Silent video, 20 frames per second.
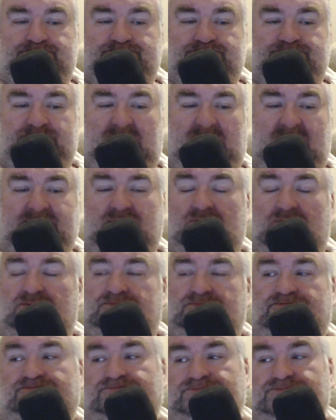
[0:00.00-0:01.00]
I don't
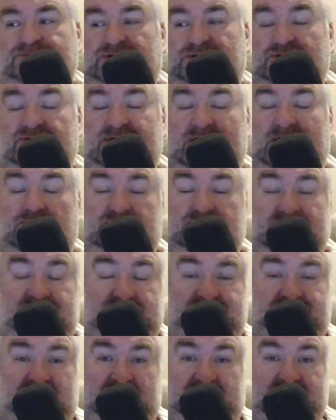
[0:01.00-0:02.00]
do that with
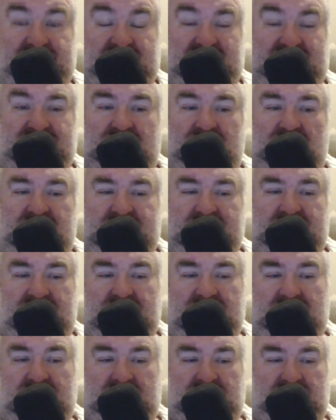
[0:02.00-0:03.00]
everybody, by the way.
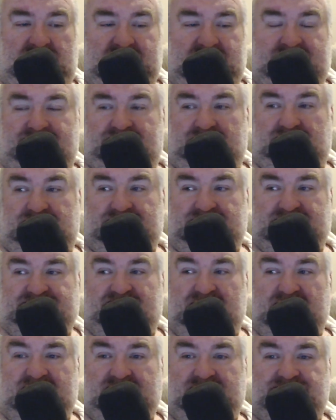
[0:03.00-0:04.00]
Like, if you're just
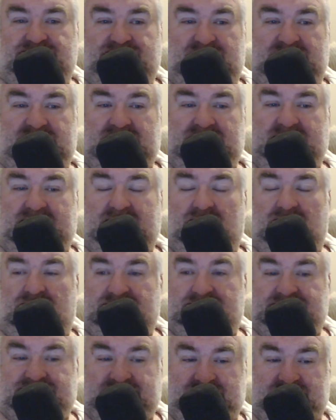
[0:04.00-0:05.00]
being friendly or
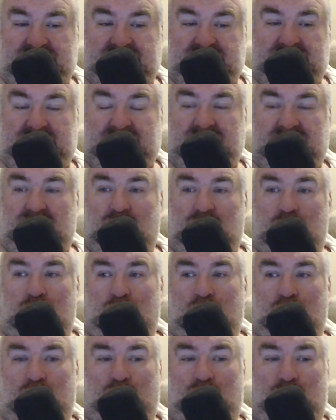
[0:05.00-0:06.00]
silly
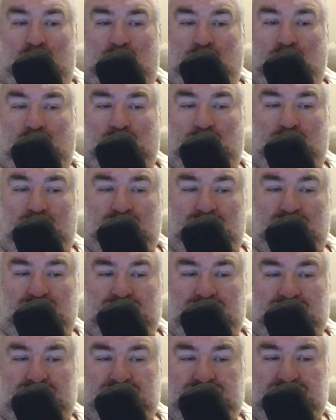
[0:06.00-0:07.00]

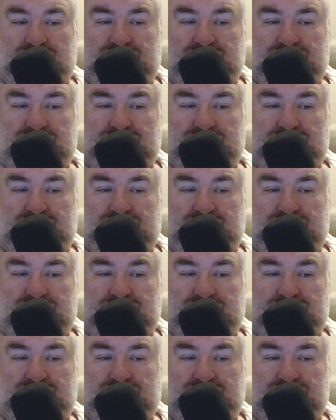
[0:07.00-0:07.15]
or